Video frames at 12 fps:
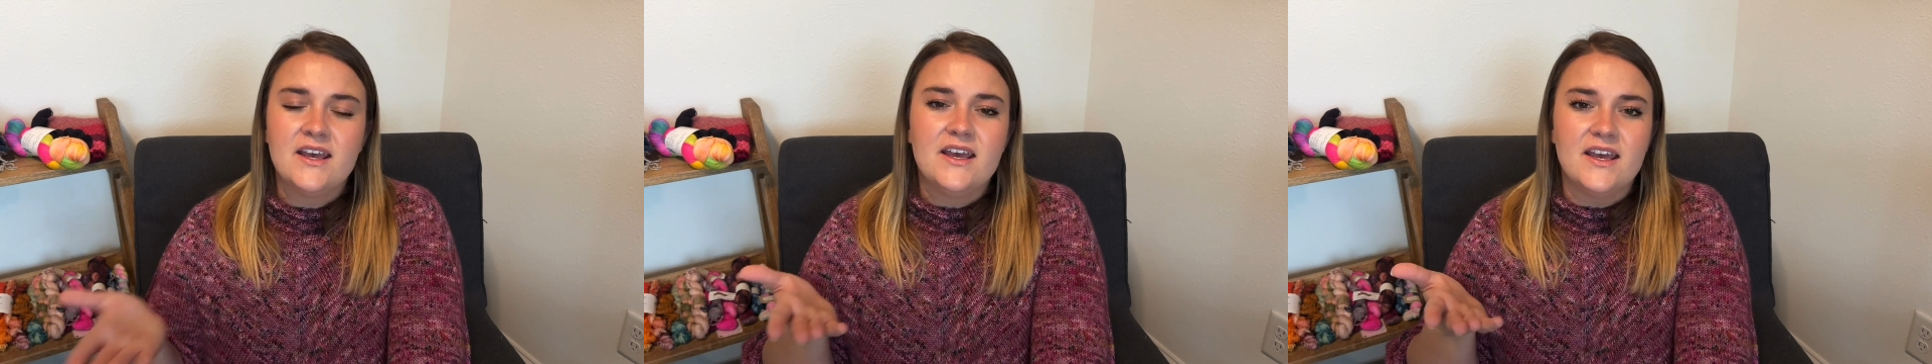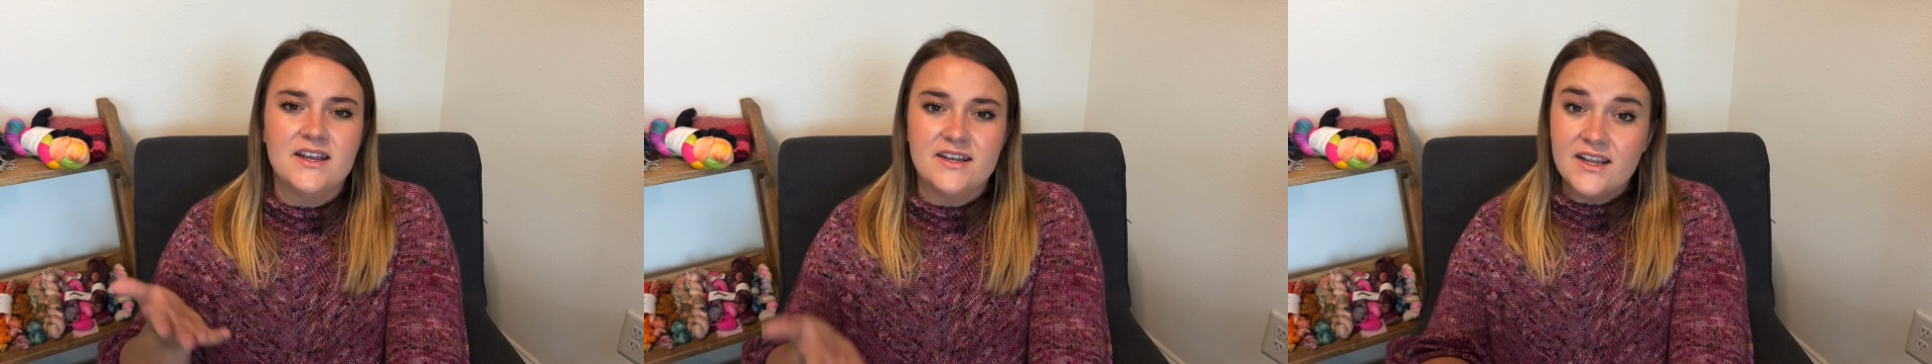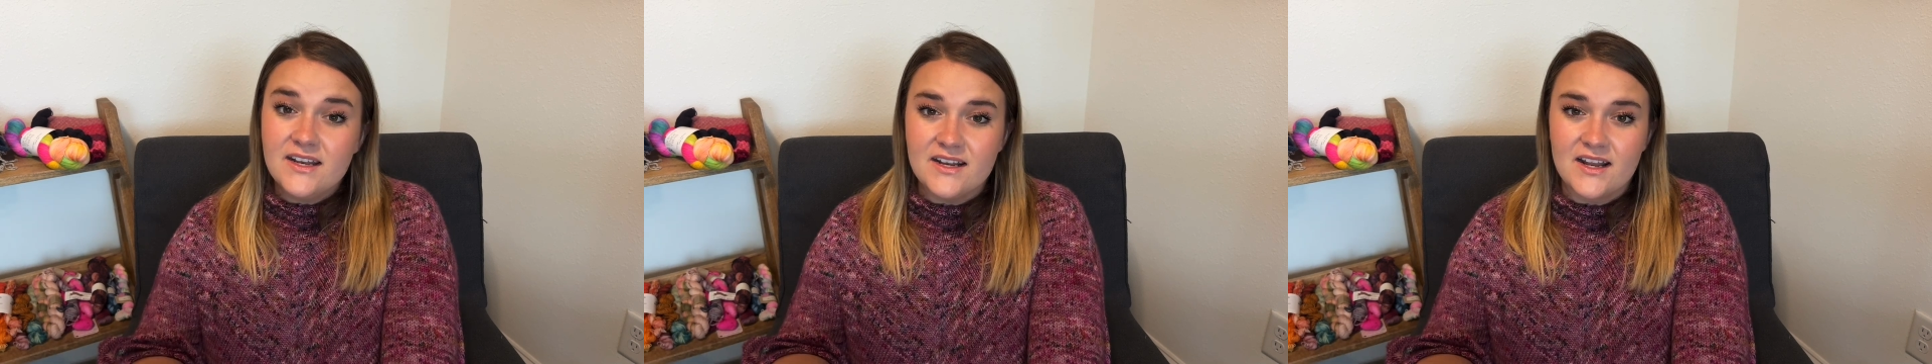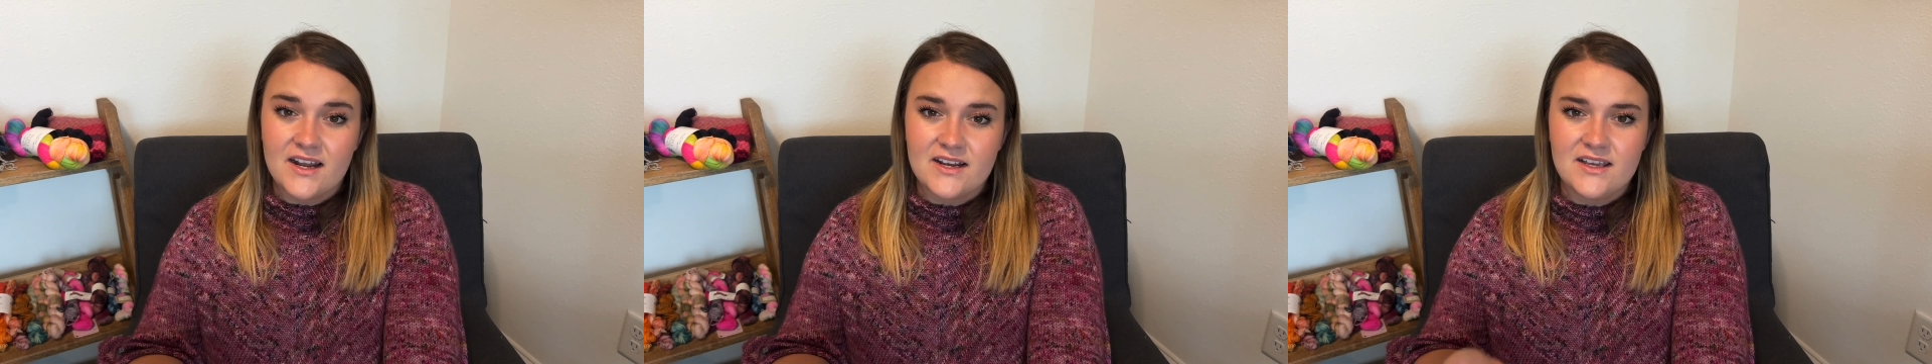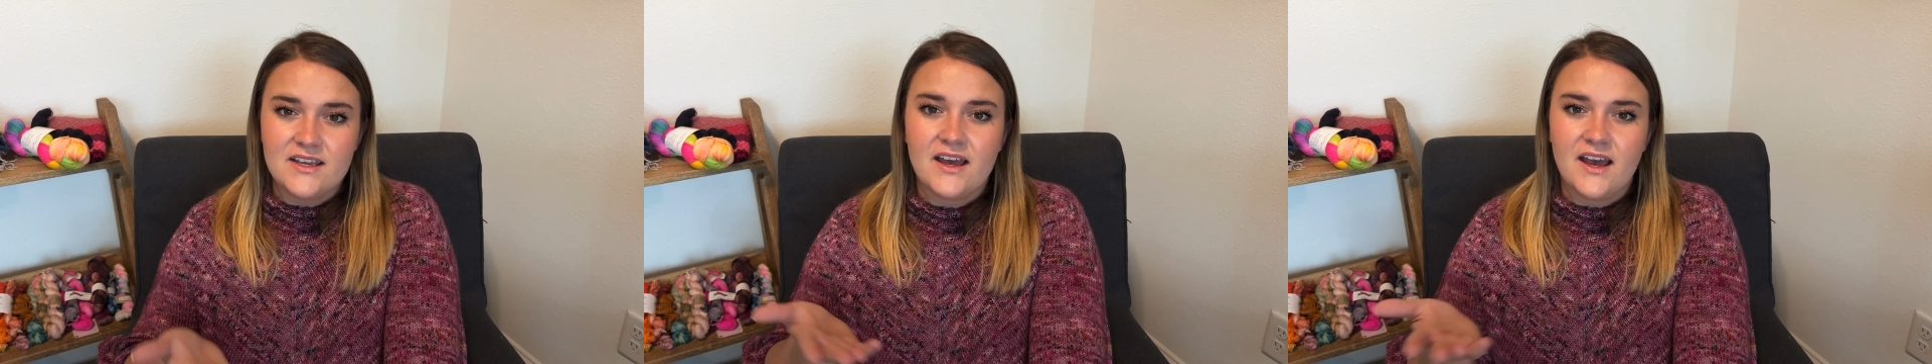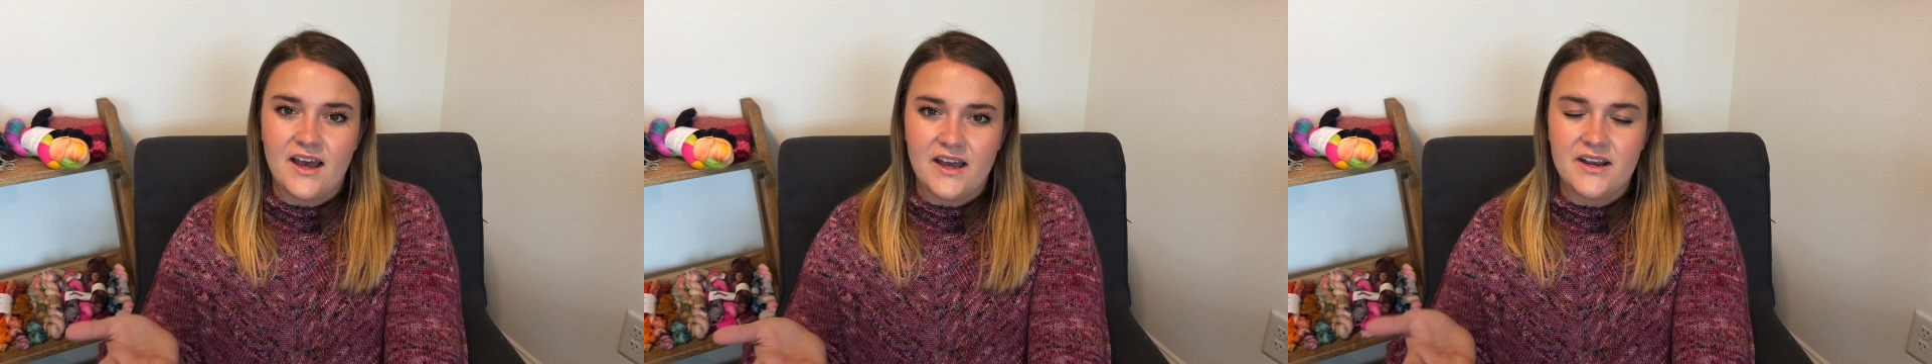and Nitty Natty
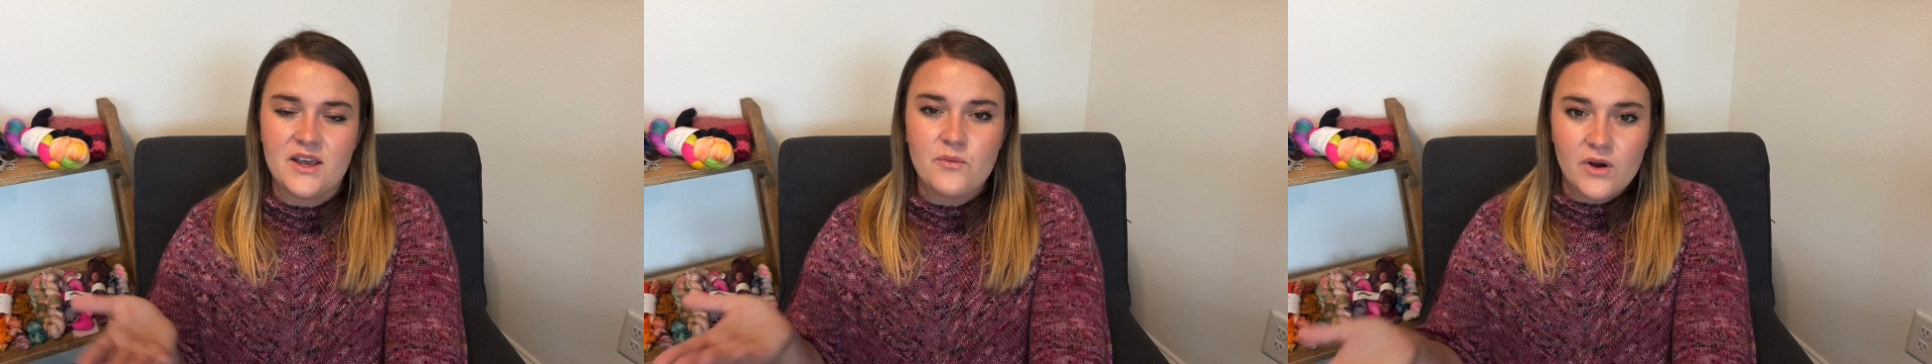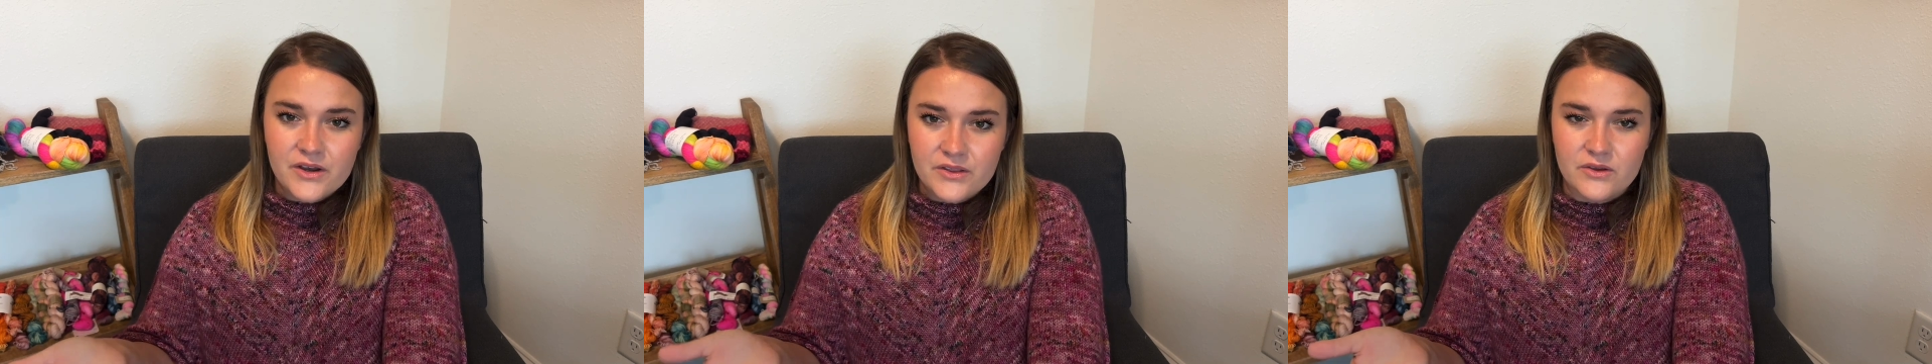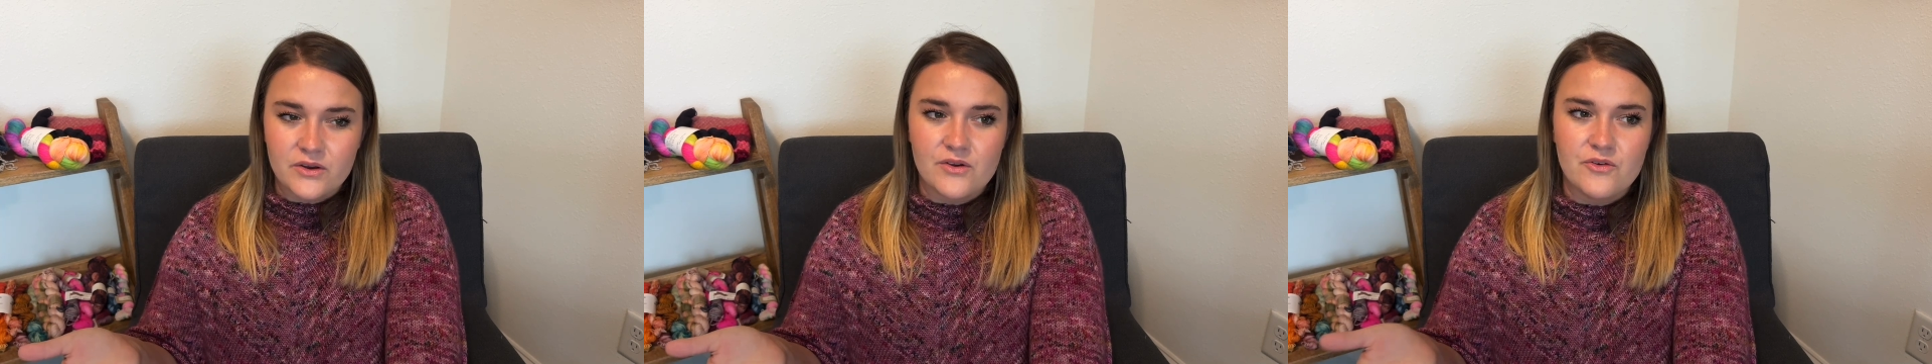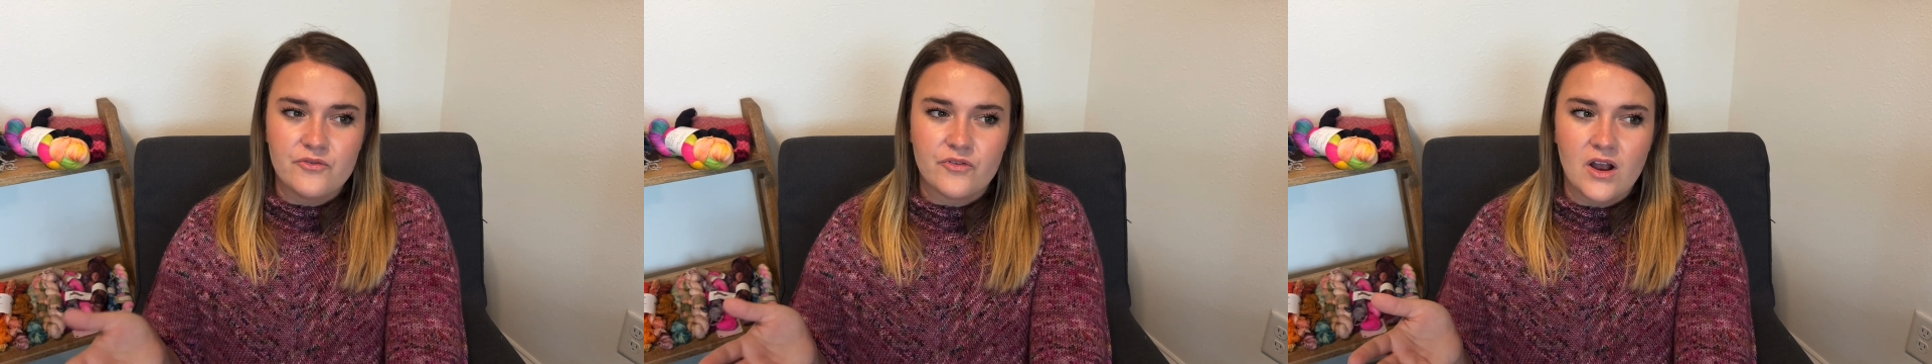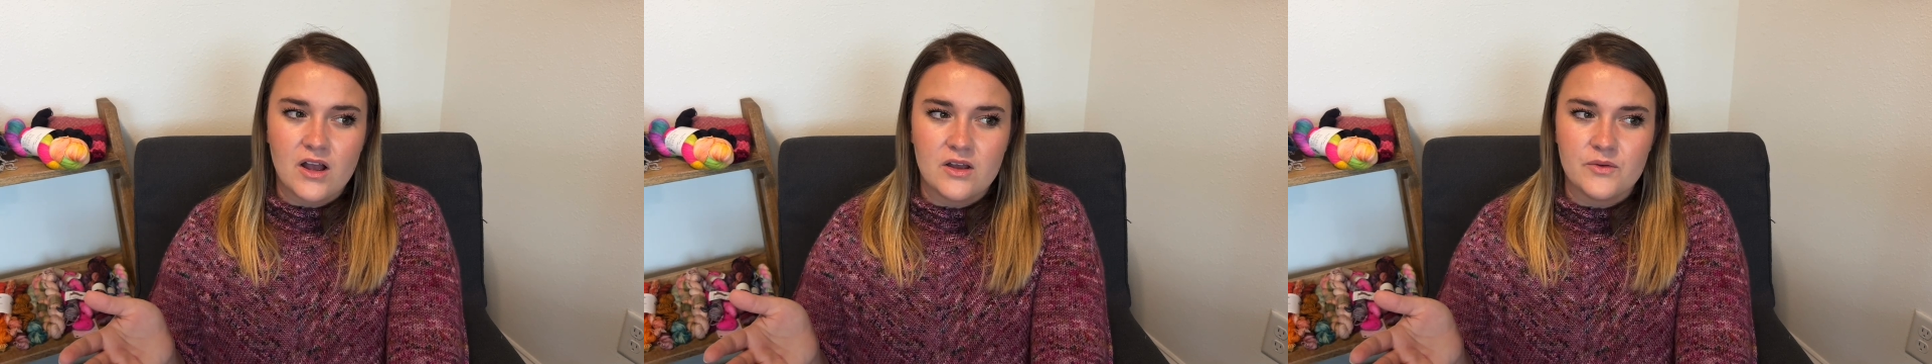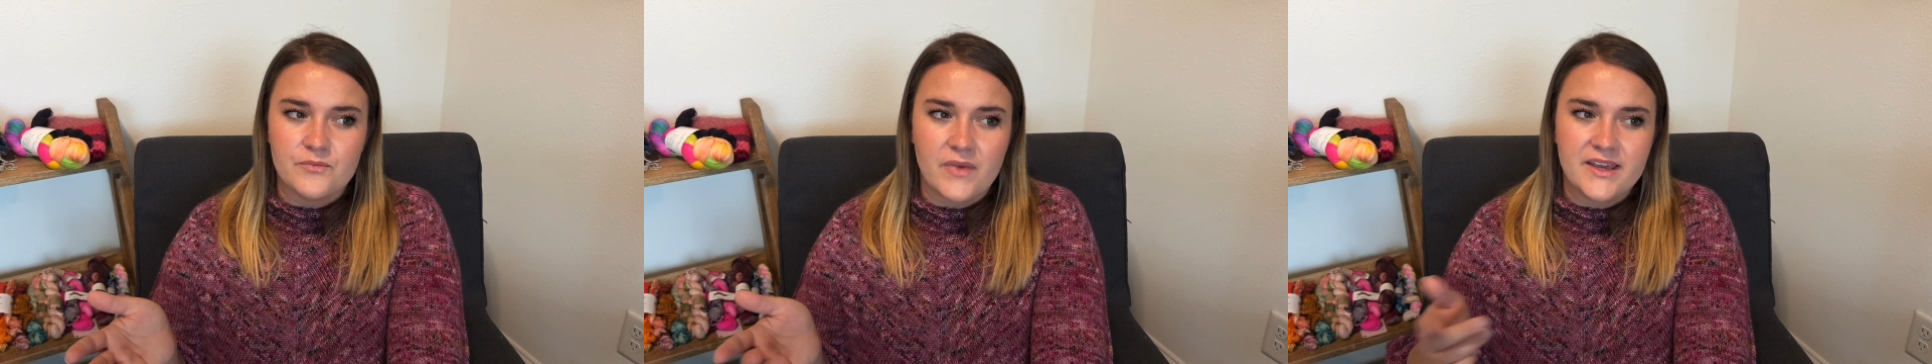had a walkthrough from,